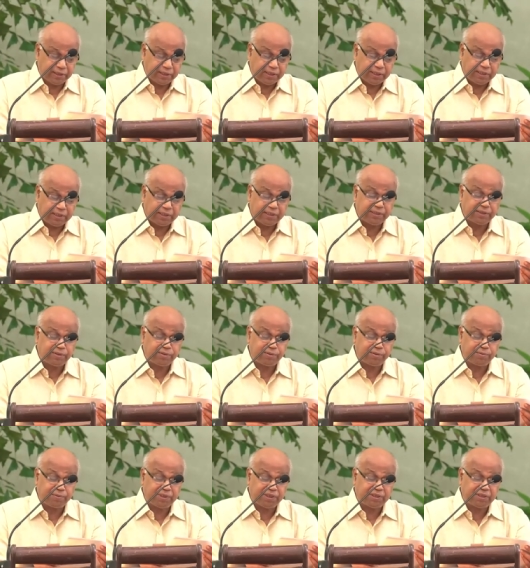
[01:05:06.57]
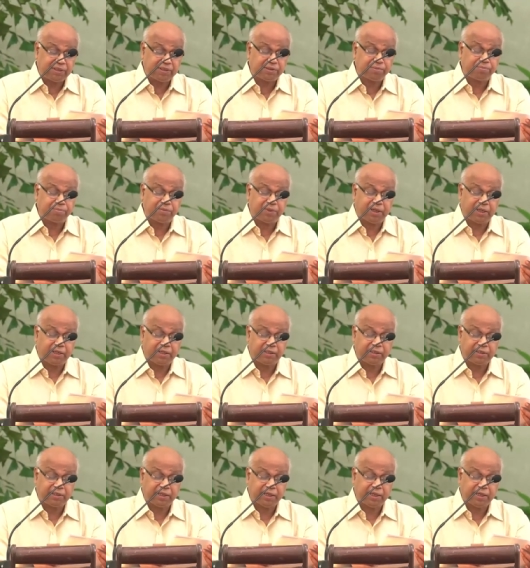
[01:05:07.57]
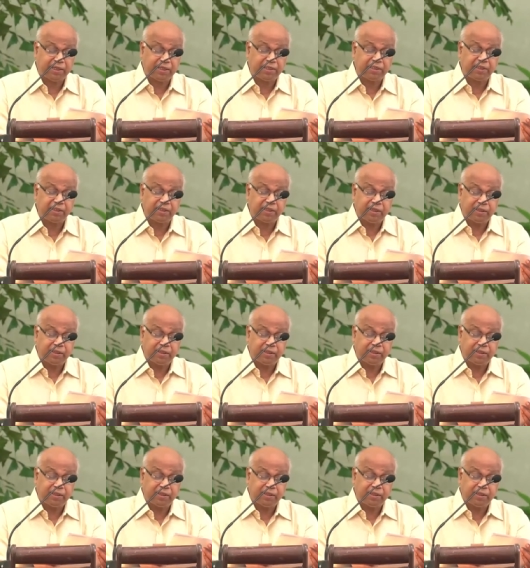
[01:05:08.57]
It is through wisdom, understanding,